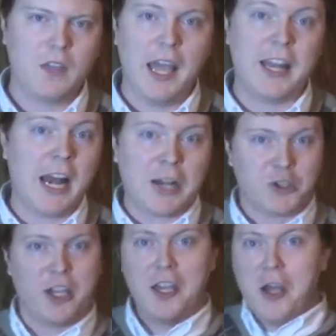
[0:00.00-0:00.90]
And it
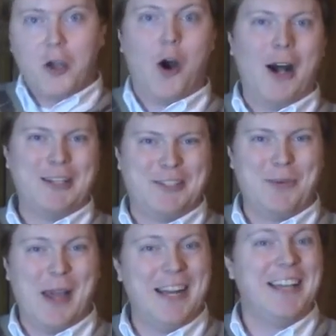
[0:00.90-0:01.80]
actually caused,
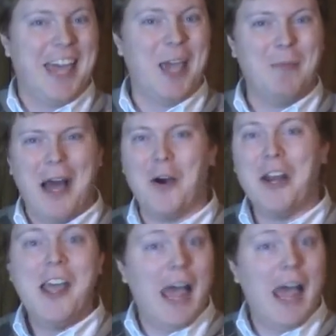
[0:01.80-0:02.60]
when it came out,